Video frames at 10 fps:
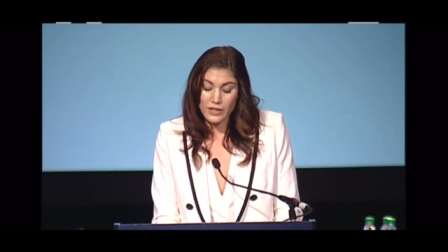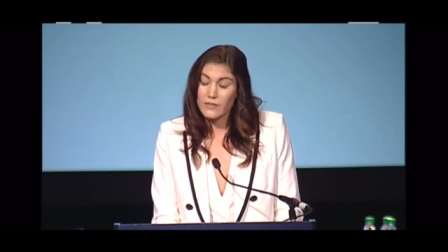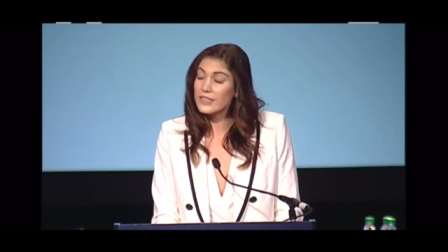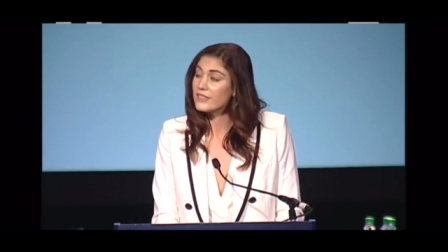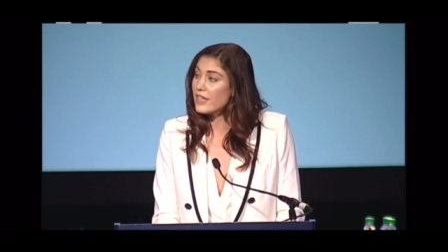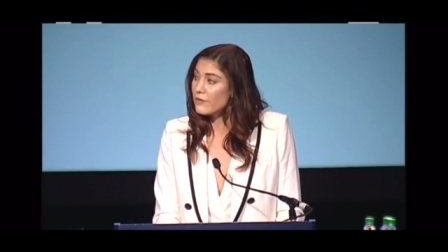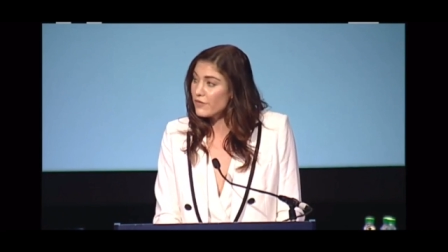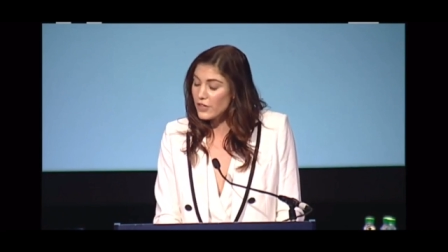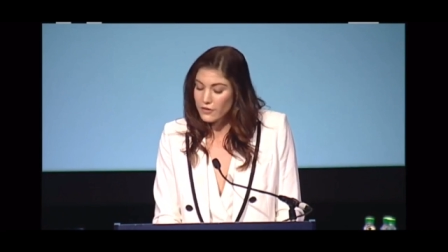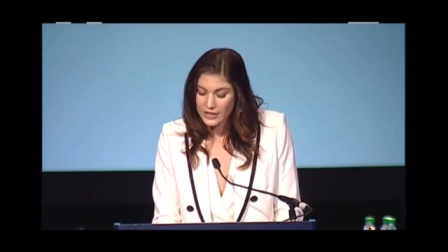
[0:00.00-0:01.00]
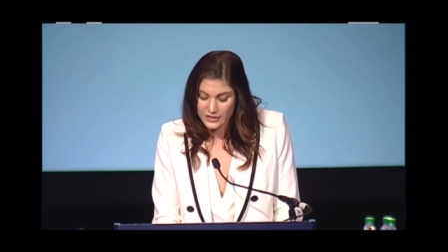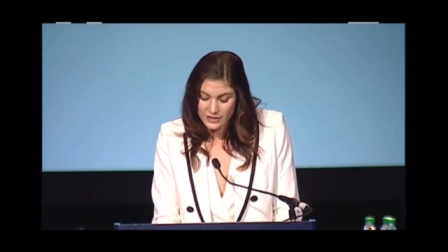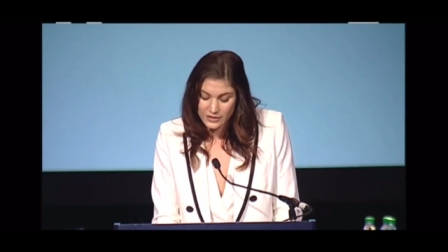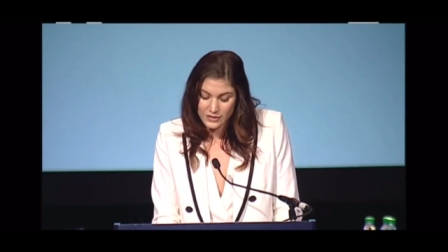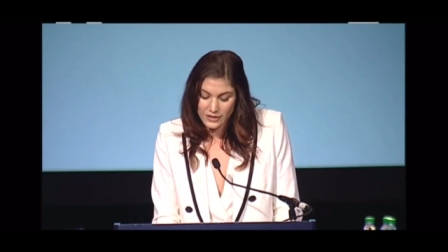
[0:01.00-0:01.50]
part of the same
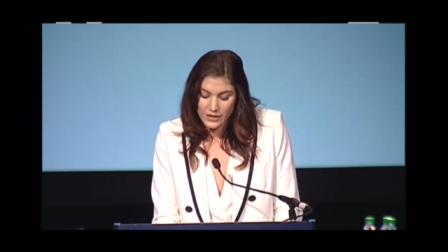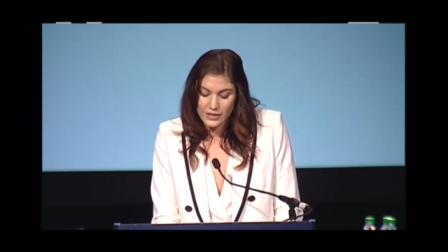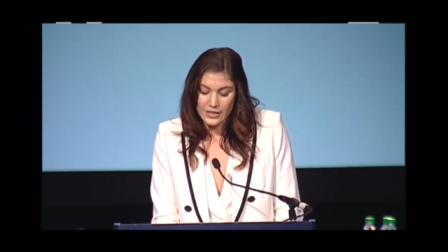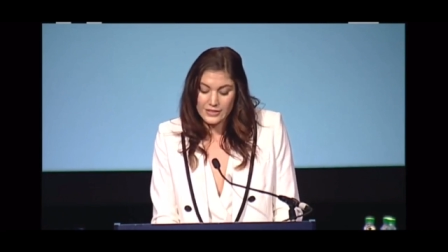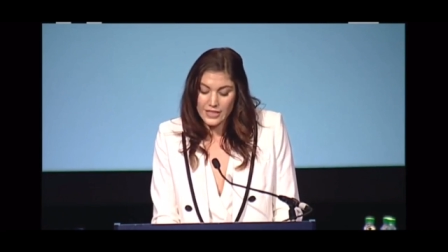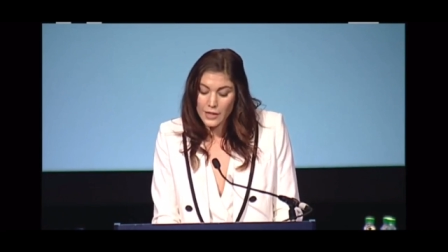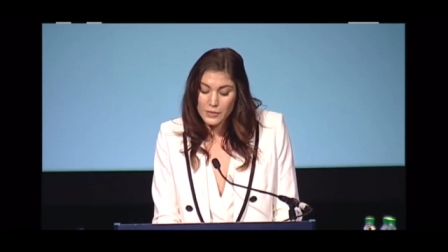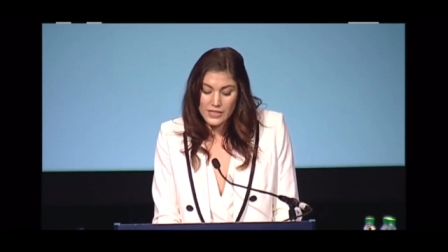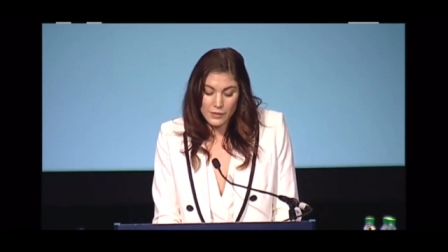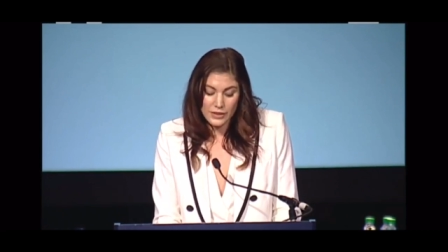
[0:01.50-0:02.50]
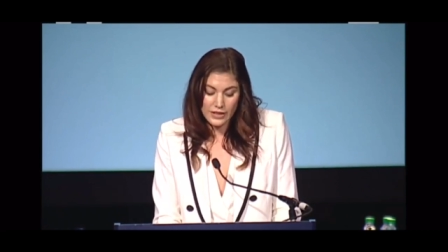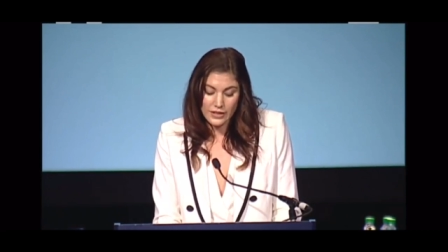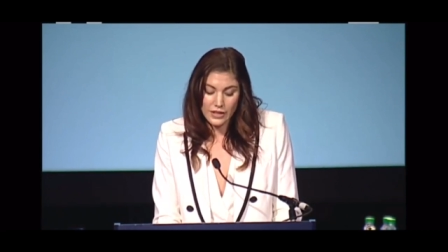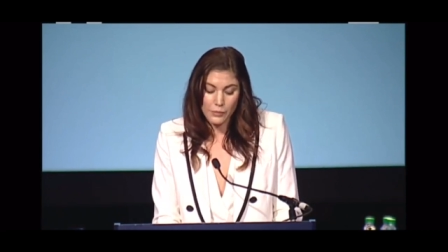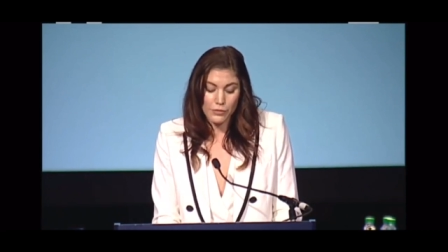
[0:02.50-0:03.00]
federation that time and time
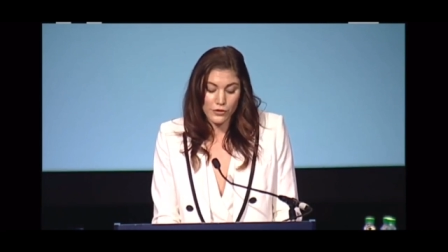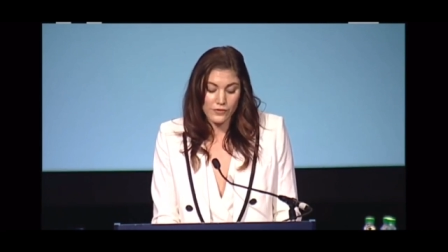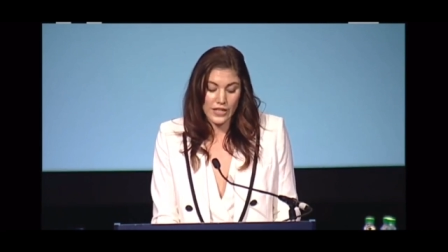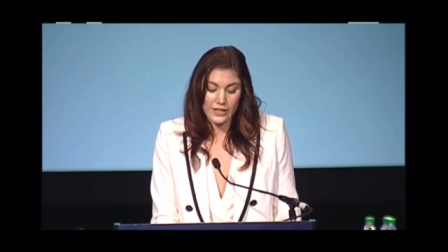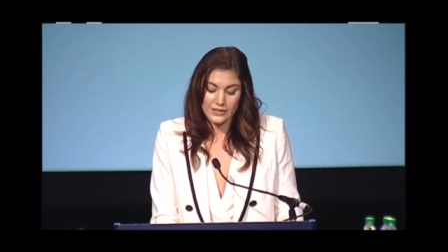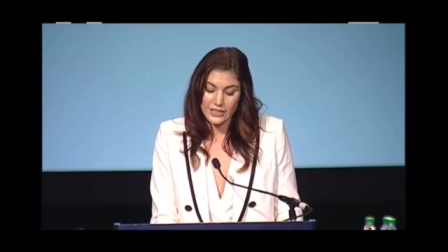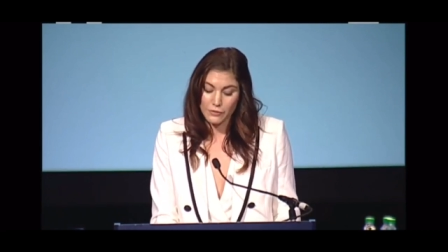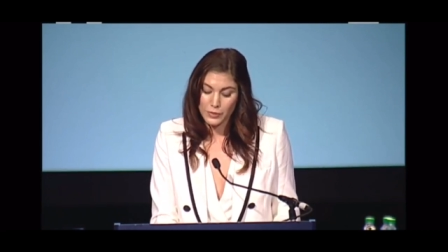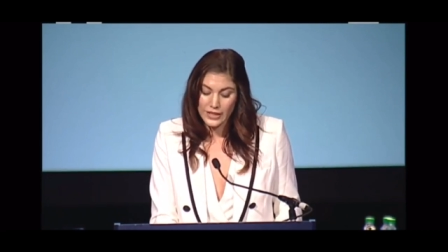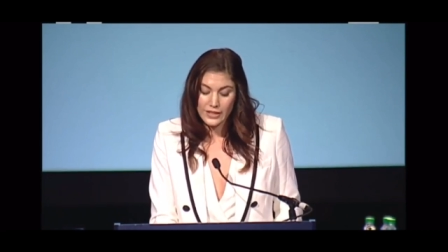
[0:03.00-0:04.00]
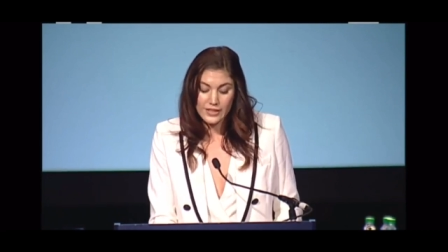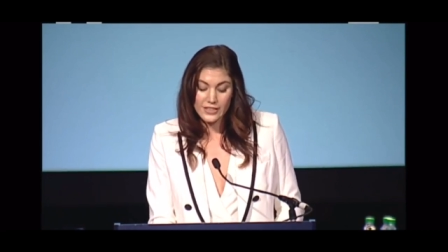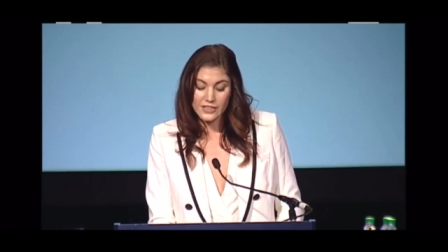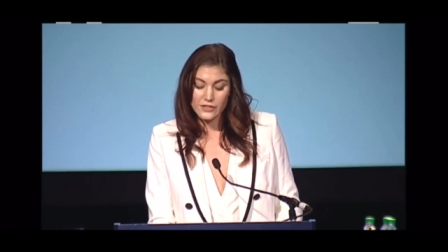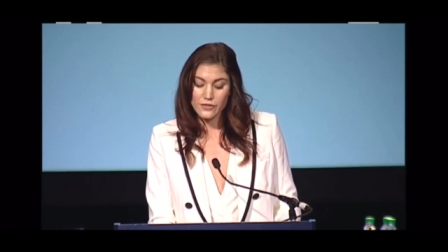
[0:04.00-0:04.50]
again approved unsafe playing
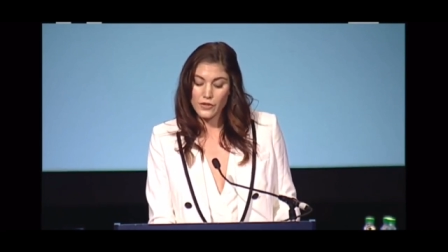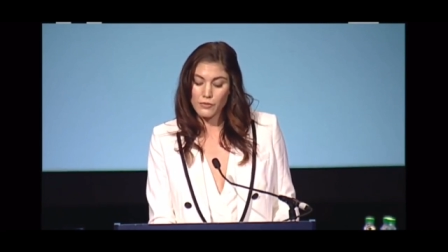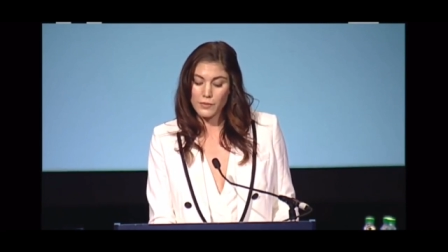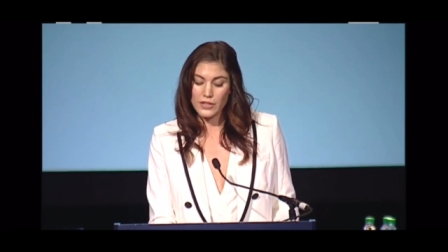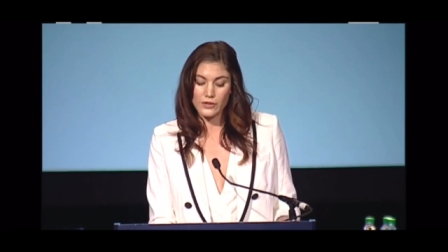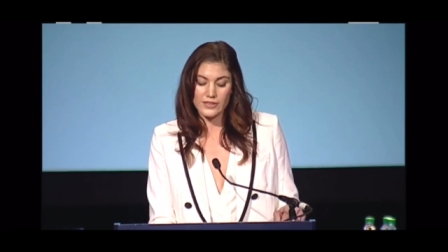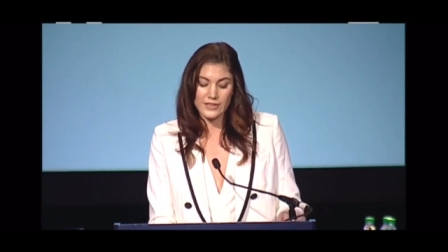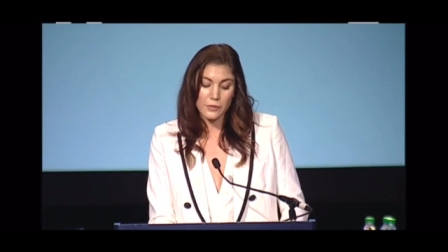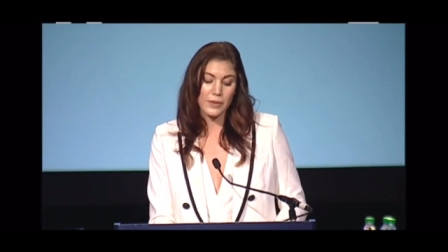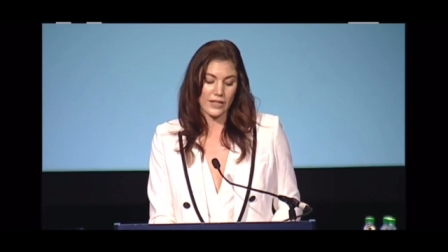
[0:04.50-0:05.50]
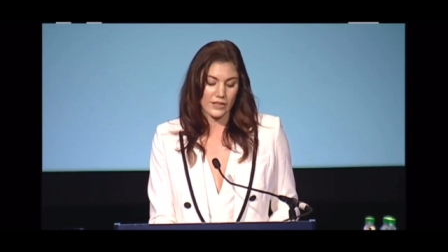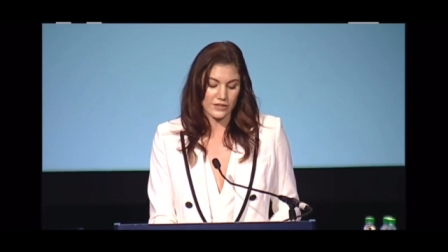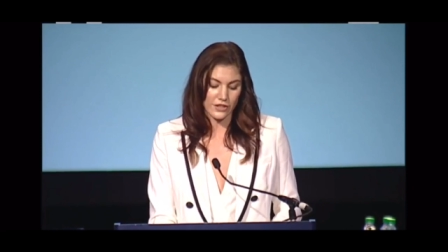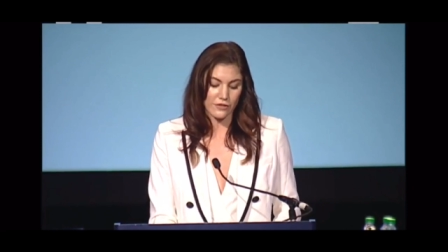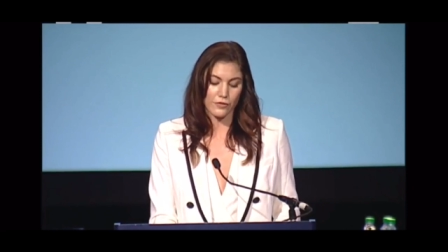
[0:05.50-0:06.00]
conditions for the women who still play
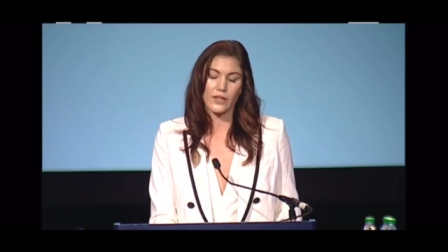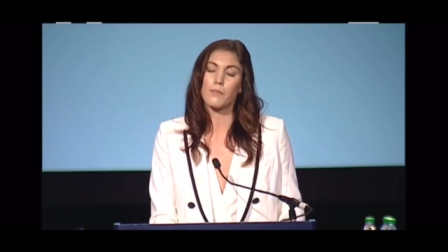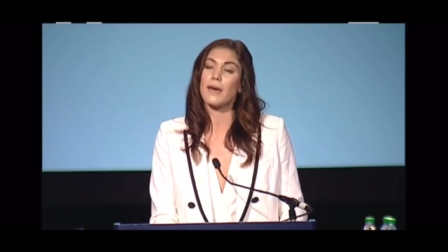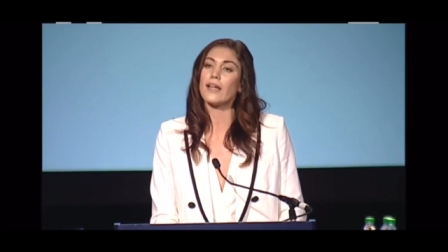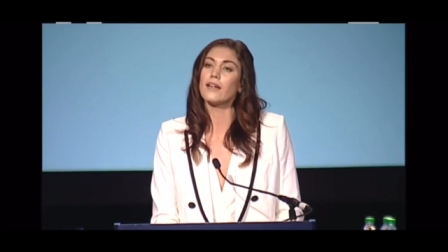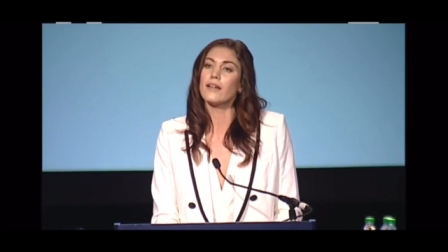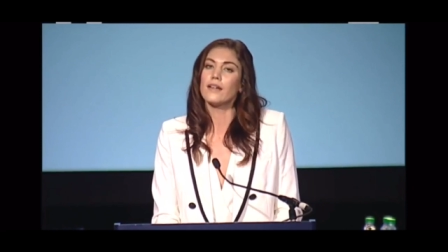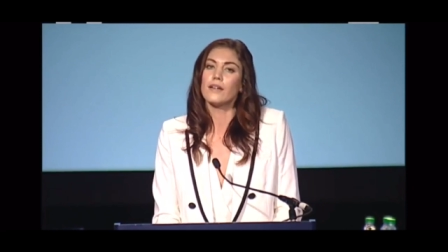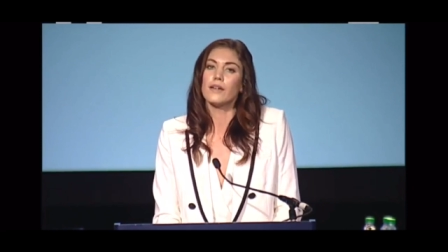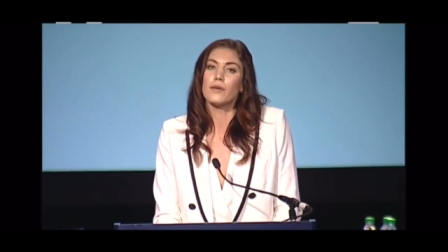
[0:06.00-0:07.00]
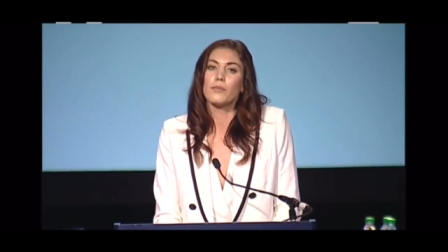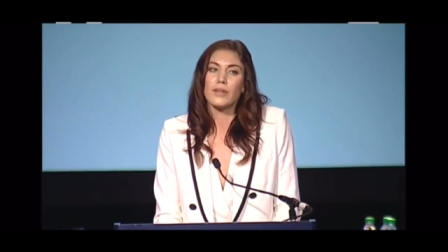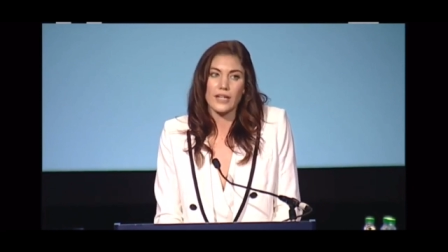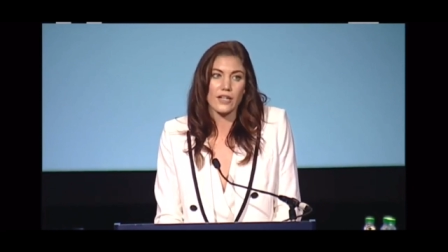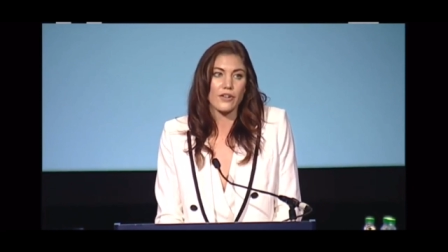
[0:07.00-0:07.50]
on turf while the men
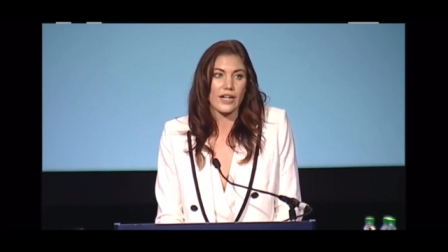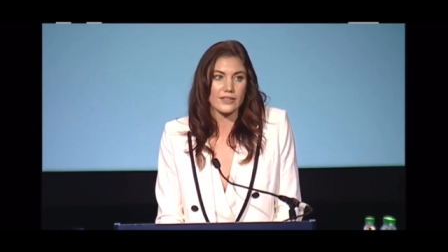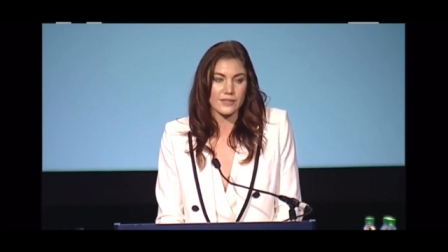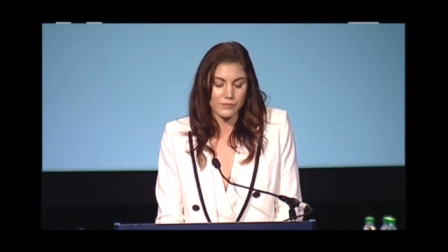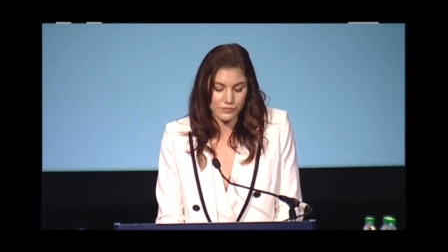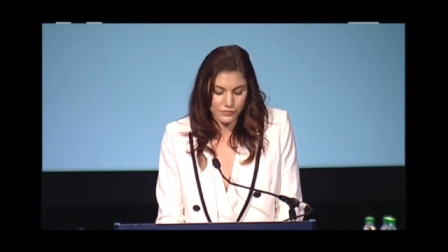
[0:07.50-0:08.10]
play on grass.